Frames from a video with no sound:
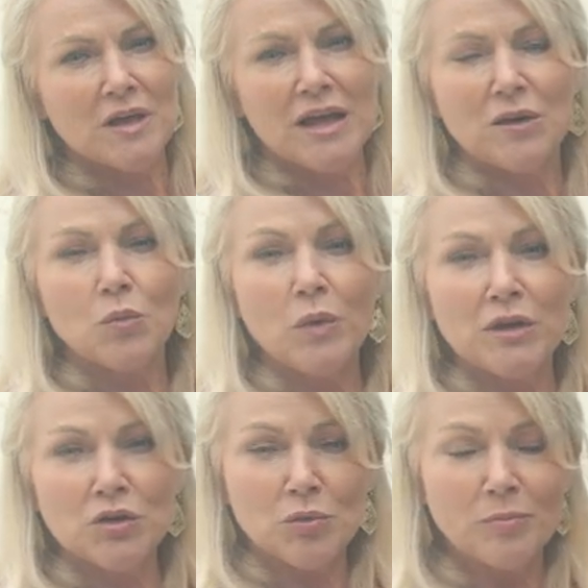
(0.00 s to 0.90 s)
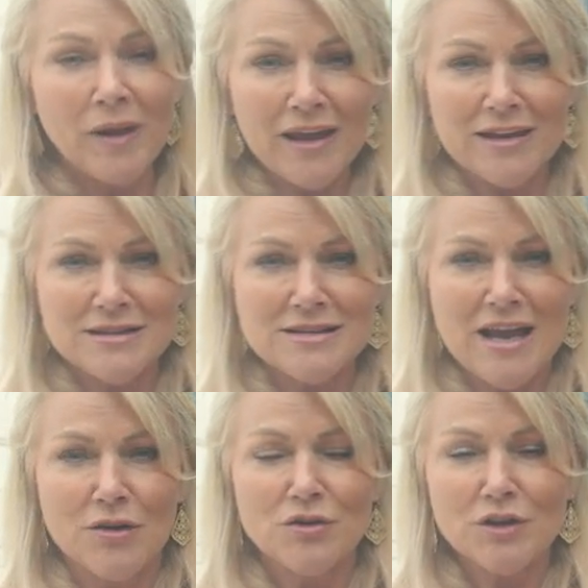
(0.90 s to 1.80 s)
that when your bed is
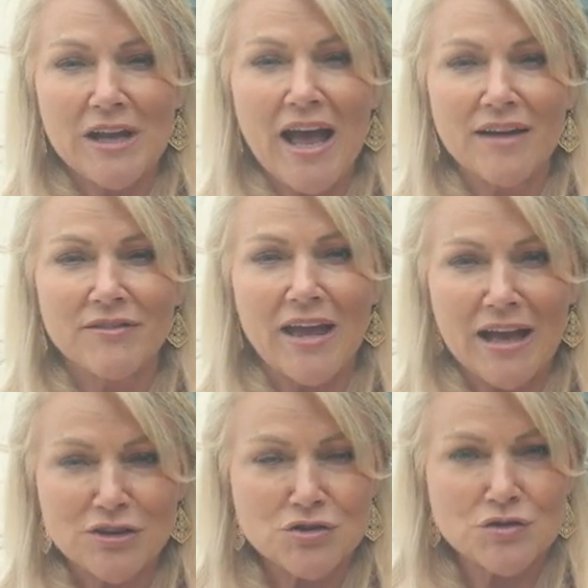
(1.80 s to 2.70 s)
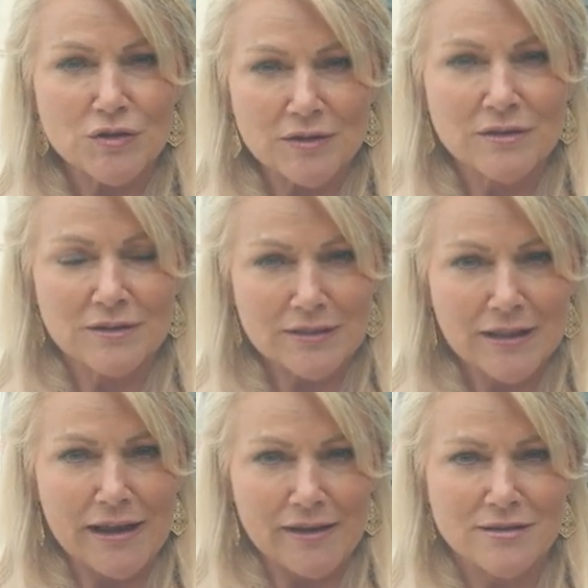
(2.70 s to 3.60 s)
down, you're going to have extra
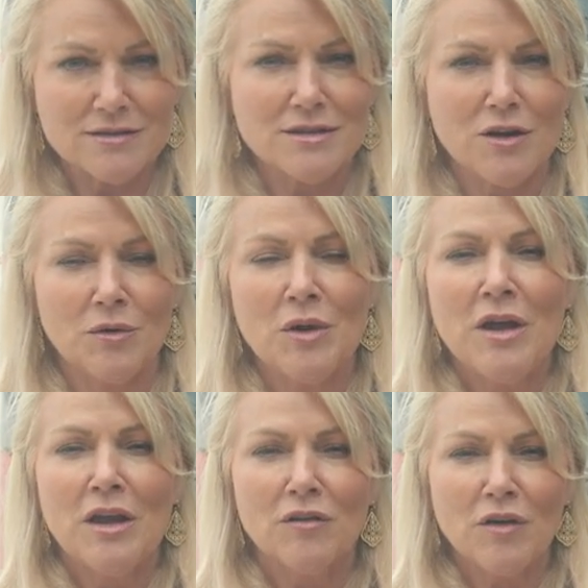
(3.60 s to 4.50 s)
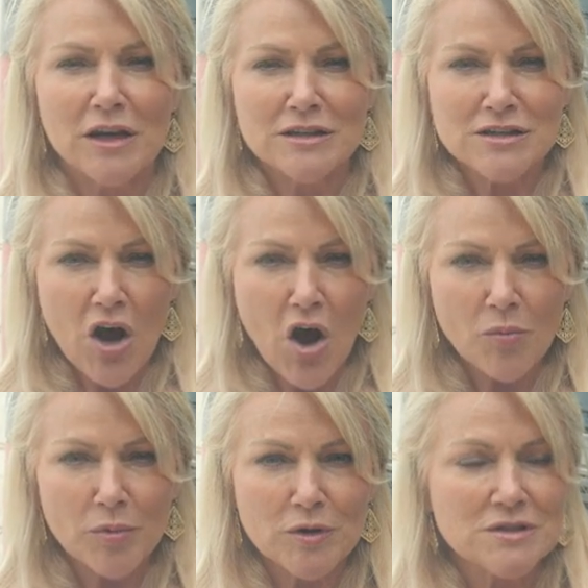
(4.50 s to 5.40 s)
length. So you've got a
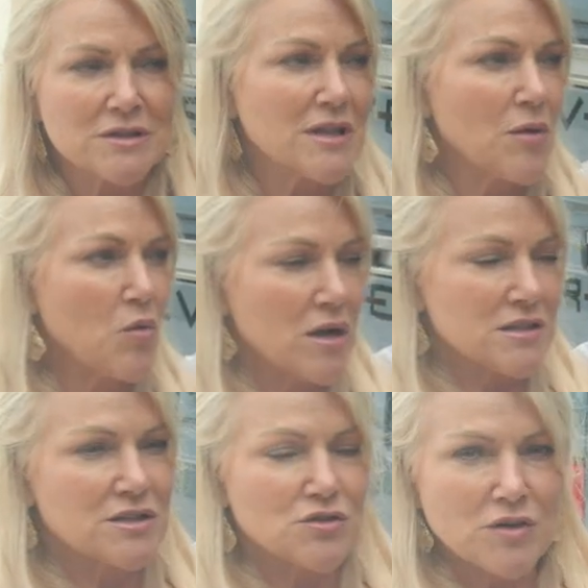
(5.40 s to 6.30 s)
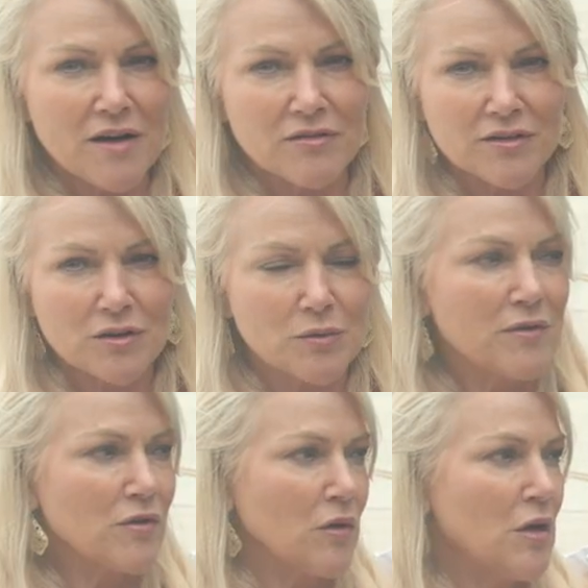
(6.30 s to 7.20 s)
tall person that wants to travel in the
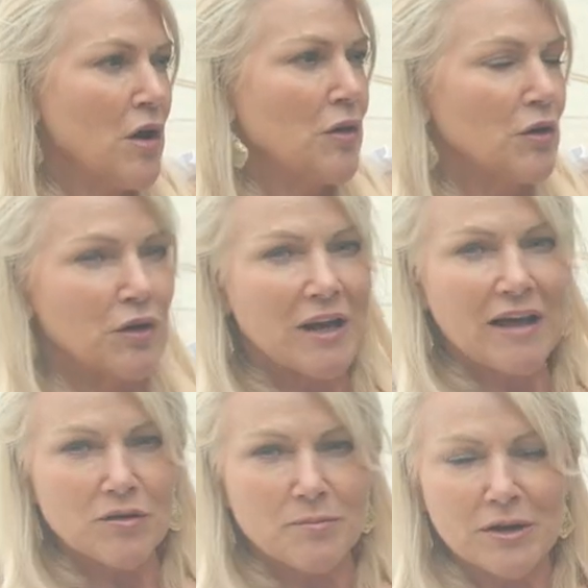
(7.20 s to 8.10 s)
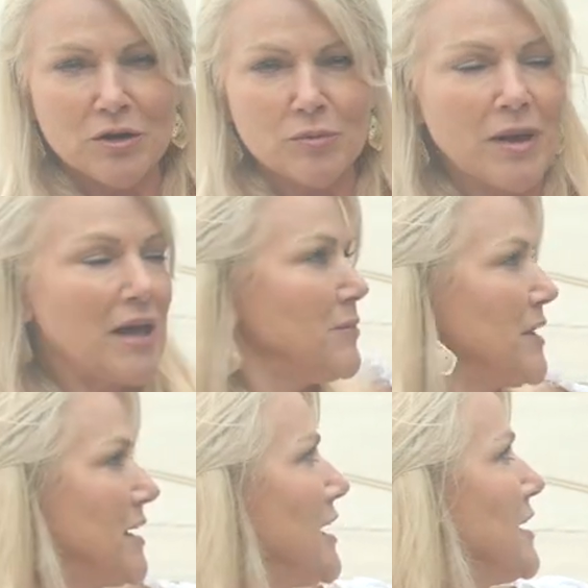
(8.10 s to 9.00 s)
Revel, they're going to have a bigger bed
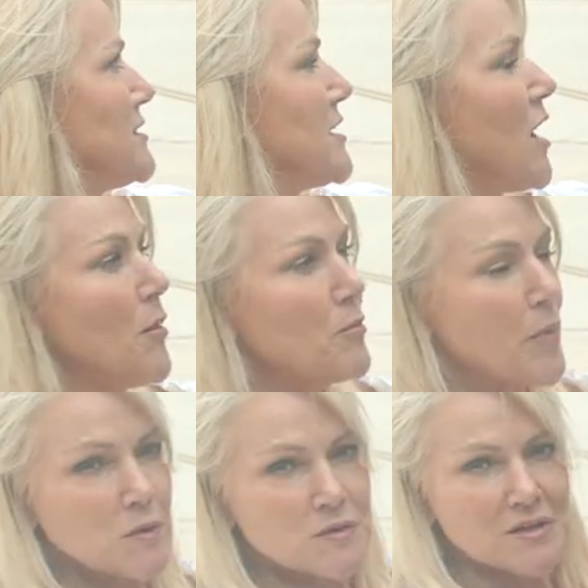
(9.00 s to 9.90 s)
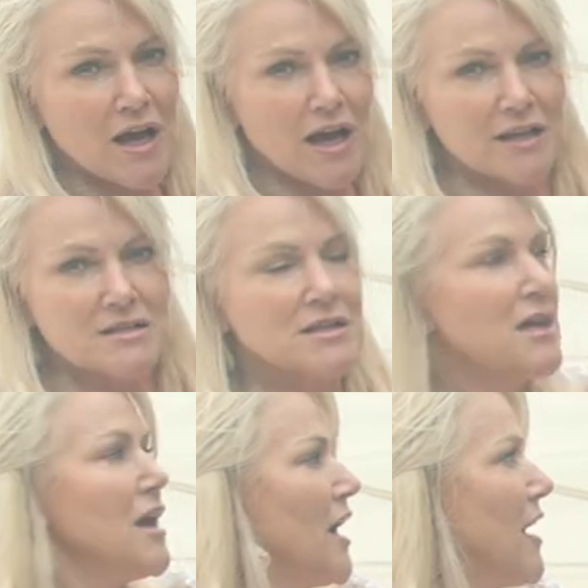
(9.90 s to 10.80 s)
because on both sides
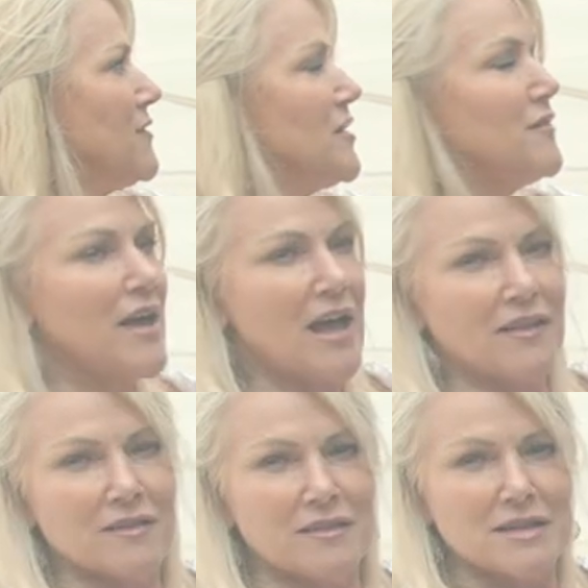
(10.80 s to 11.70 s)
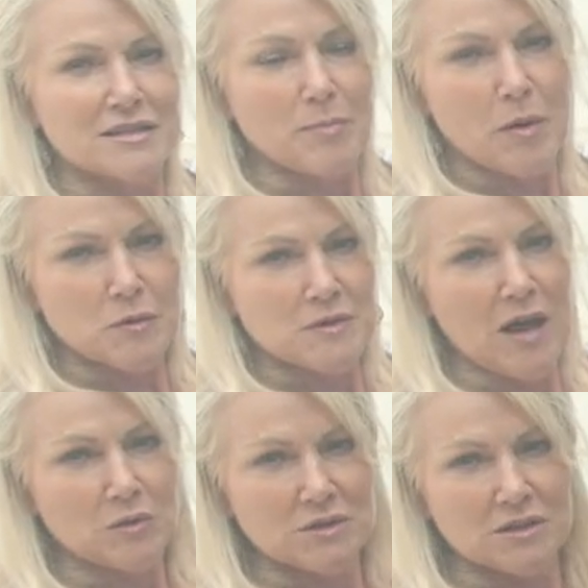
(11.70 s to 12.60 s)
of the van, this bows
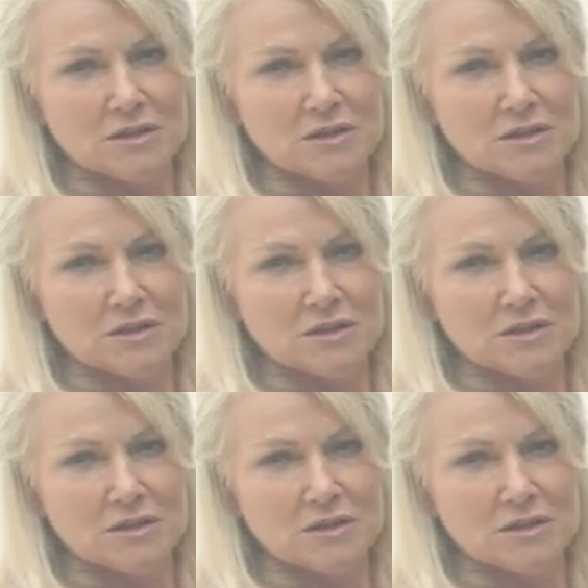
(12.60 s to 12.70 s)
out.